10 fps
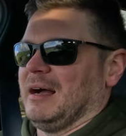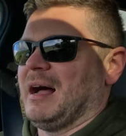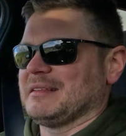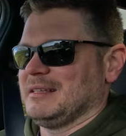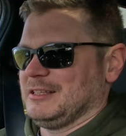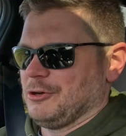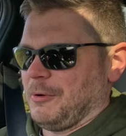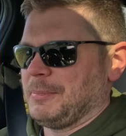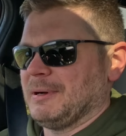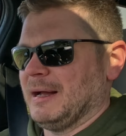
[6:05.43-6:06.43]
at the
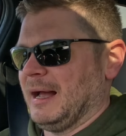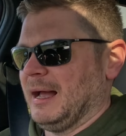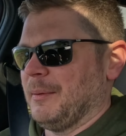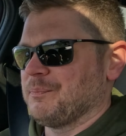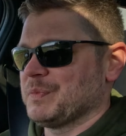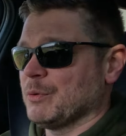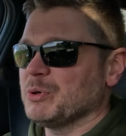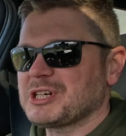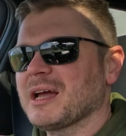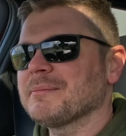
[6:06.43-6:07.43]
top,
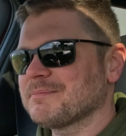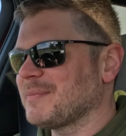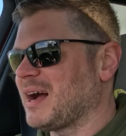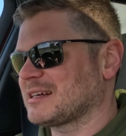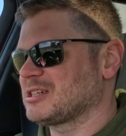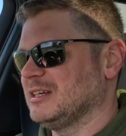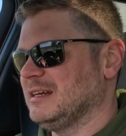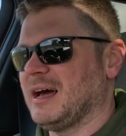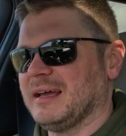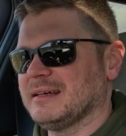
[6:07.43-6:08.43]
which I actually
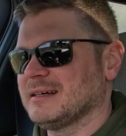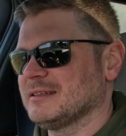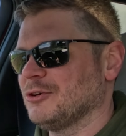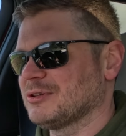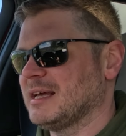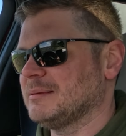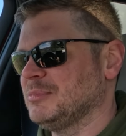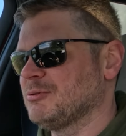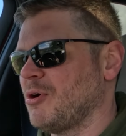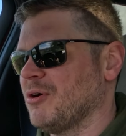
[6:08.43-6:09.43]
like. Don't get
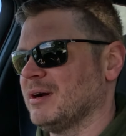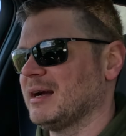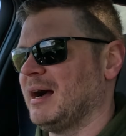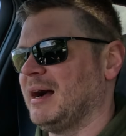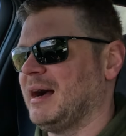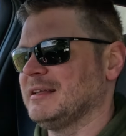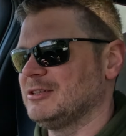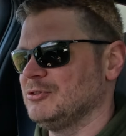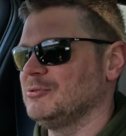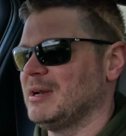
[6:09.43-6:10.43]
me wrong, I
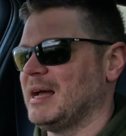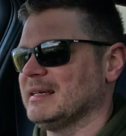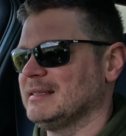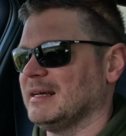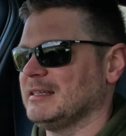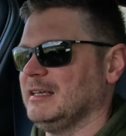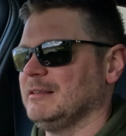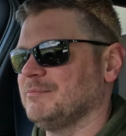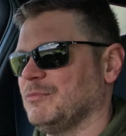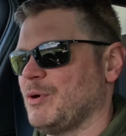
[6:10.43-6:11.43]
do like that. It
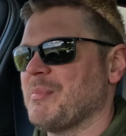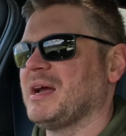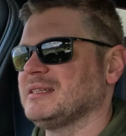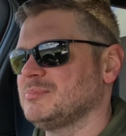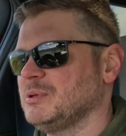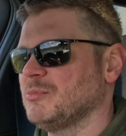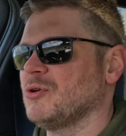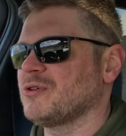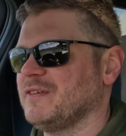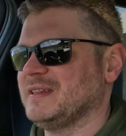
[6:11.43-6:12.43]
reminds me
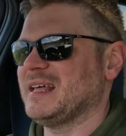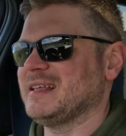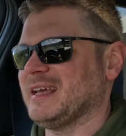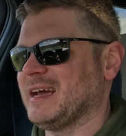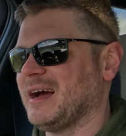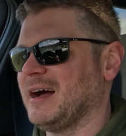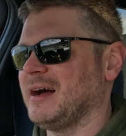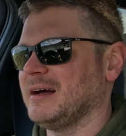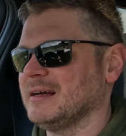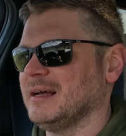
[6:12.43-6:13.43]
more of an NA
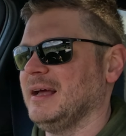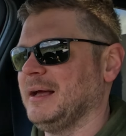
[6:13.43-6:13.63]
car.